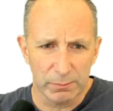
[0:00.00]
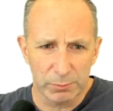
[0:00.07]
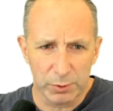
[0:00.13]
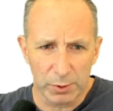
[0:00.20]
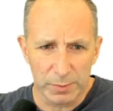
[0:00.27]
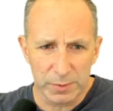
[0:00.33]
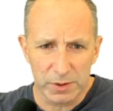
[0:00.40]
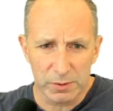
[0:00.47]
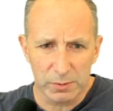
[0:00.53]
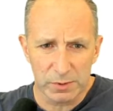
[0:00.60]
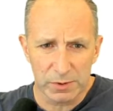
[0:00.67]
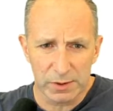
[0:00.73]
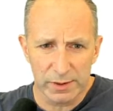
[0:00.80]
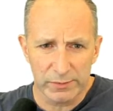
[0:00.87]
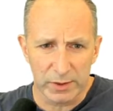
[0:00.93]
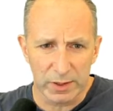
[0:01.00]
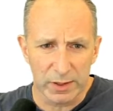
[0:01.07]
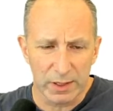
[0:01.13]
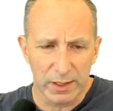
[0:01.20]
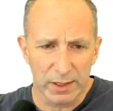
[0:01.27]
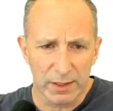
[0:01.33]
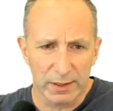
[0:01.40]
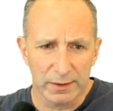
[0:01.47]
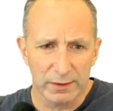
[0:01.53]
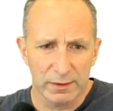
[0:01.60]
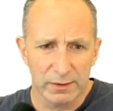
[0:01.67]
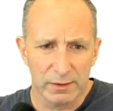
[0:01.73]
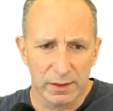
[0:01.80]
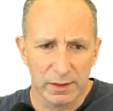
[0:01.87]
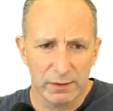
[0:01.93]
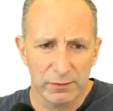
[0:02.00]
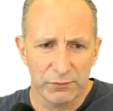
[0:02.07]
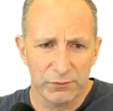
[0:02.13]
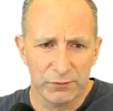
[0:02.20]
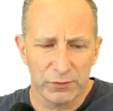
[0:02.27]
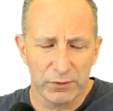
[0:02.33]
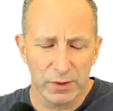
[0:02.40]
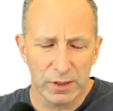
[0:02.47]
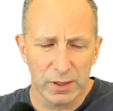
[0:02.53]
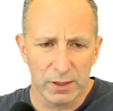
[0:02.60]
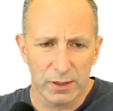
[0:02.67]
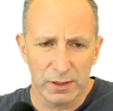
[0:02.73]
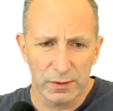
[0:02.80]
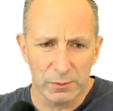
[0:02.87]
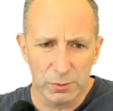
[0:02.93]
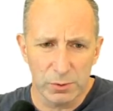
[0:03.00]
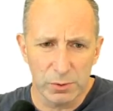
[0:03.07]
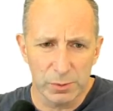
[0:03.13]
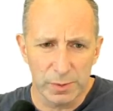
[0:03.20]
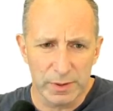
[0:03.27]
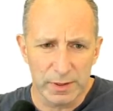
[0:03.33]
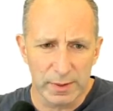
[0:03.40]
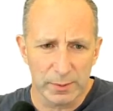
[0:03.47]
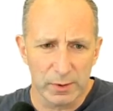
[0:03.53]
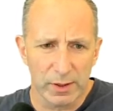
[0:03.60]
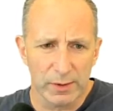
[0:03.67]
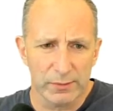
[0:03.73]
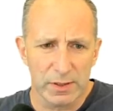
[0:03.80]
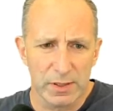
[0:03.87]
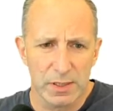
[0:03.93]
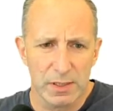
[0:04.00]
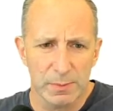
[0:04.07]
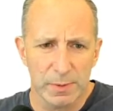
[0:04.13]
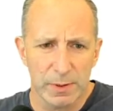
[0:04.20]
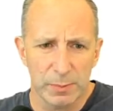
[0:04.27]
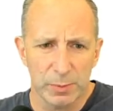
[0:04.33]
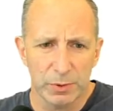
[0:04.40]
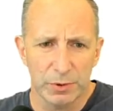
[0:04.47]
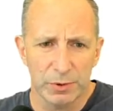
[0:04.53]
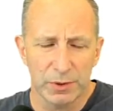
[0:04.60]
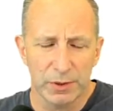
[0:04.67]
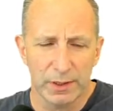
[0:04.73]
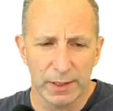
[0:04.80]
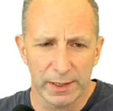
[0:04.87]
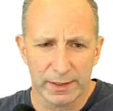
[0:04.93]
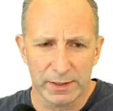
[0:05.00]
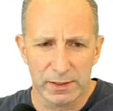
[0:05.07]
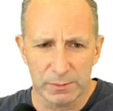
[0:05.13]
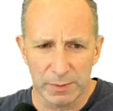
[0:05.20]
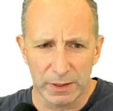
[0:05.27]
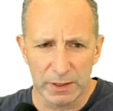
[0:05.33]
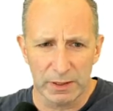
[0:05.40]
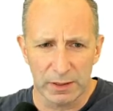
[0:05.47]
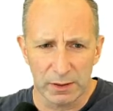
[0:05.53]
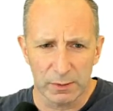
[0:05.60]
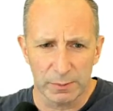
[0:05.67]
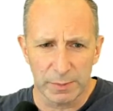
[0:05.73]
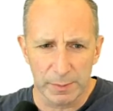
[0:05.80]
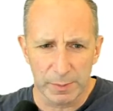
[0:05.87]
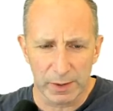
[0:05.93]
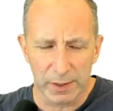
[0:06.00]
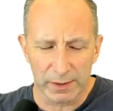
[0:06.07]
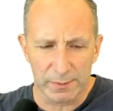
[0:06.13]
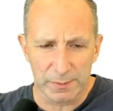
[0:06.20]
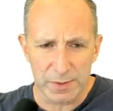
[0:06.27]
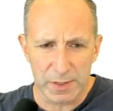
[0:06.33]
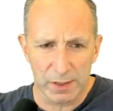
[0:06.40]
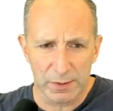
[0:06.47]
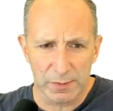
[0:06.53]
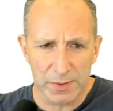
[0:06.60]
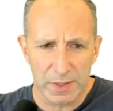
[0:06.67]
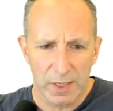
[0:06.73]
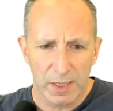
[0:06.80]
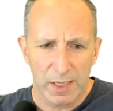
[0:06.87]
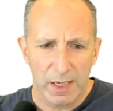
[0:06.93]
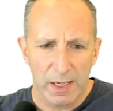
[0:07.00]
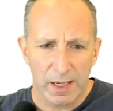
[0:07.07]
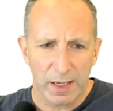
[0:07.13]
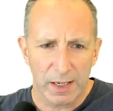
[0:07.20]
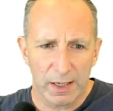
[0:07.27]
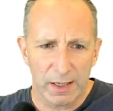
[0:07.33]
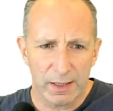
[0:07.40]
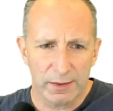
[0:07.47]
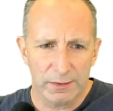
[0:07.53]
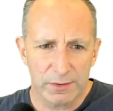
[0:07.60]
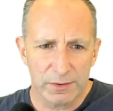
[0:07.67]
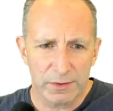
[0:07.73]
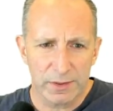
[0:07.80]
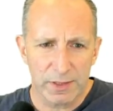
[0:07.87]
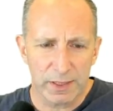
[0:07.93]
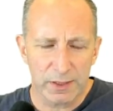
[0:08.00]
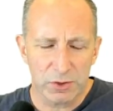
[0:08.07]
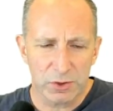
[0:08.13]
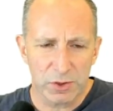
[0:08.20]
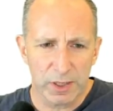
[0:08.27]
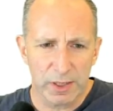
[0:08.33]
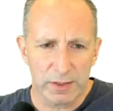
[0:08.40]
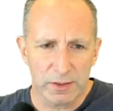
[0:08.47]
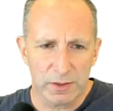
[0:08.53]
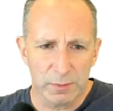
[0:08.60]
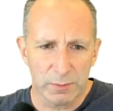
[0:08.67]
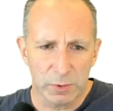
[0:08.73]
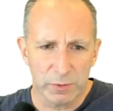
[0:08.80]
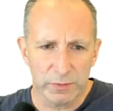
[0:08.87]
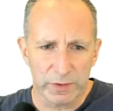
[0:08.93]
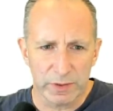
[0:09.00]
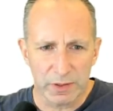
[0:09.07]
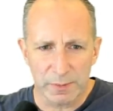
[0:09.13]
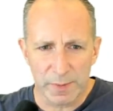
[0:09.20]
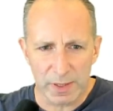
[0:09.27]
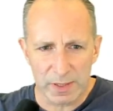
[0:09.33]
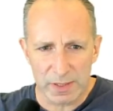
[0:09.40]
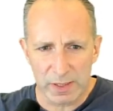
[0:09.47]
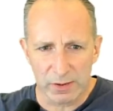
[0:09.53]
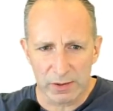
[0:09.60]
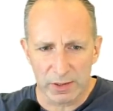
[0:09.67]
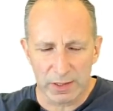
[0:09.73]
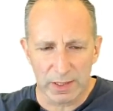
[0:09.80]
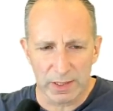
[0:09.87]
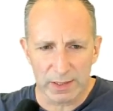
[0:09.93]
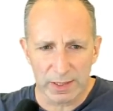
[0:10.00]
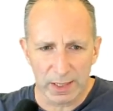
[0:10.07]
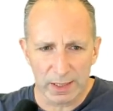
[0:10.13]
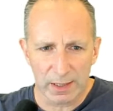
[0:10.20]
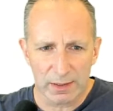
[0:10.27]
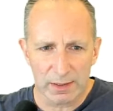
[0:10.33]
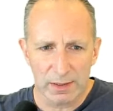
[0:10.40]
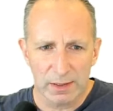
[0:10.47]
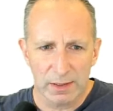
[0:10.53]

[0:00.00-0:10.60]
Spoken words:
property you want to live in. And the rule with demographics is people like to be near people like themselves, and they try to move into the best area they can,